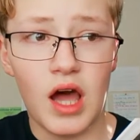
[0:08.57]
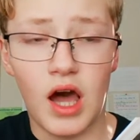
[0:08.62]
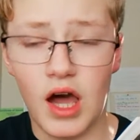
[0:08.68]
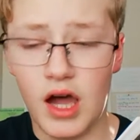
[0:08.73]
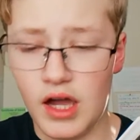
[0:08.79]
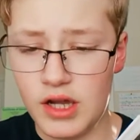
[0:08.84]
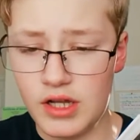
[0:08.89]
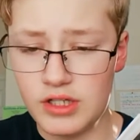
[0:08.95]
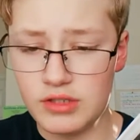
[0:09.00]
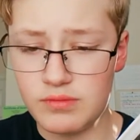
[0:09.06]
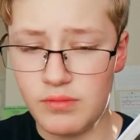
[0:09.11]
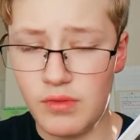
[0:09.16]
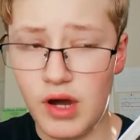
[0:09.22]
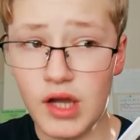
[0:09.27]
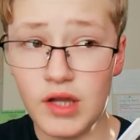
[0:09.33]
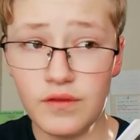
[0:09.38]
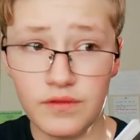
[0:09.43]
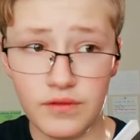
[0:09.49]
and
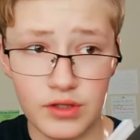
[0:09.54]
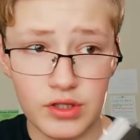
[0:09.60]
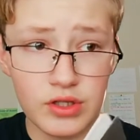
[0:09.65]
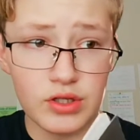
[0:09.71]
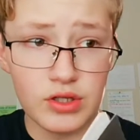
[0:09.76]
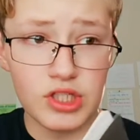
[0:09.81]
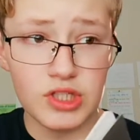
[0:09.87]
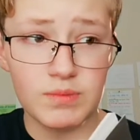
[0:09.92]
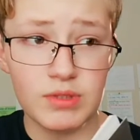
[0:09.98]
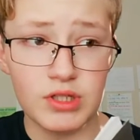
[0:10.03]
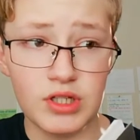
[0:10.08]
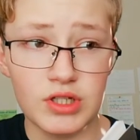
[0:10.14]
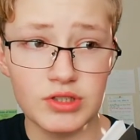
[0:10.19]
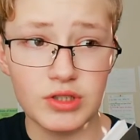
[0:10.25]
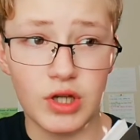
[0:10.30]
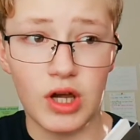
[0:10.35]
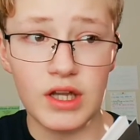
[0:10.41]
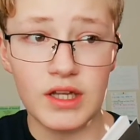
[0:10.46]
my fingers
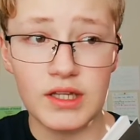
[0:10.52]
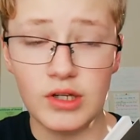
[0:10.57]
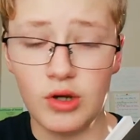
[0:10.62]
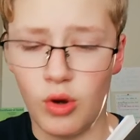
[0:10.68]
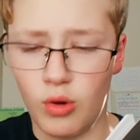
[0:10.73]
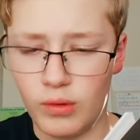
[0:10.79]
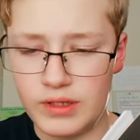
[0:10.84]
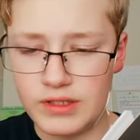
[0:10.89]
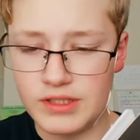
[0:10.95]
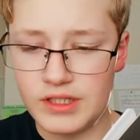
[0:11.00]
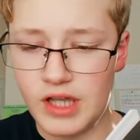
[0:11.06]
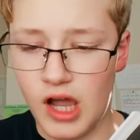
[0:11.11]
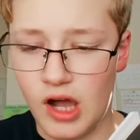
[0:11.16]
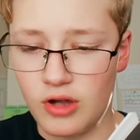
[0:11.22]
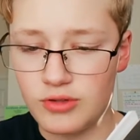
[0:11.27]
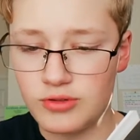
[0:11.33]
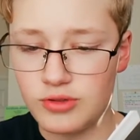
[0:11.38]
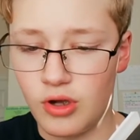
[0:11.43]
because I can always
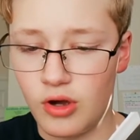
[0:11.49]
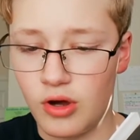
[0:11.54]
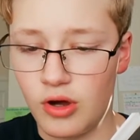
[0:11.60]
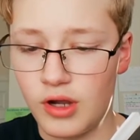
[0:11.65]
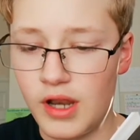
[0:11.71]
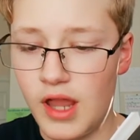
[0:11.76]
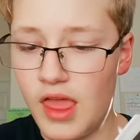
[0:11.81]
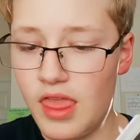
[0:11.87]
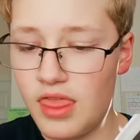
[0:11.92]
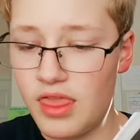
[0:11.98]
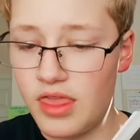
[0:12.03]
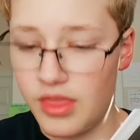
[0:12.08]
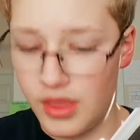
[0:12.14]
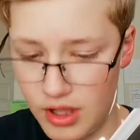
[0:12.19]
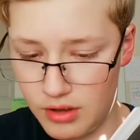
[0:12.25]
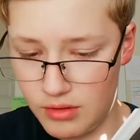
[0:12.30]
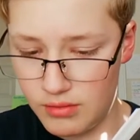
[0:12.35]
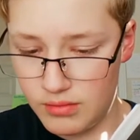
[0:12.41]
count on
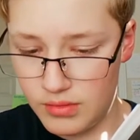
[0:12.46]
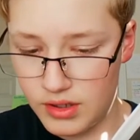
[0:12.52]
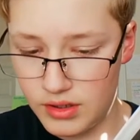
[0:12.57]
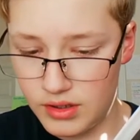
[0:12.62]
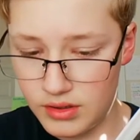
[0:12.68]
them.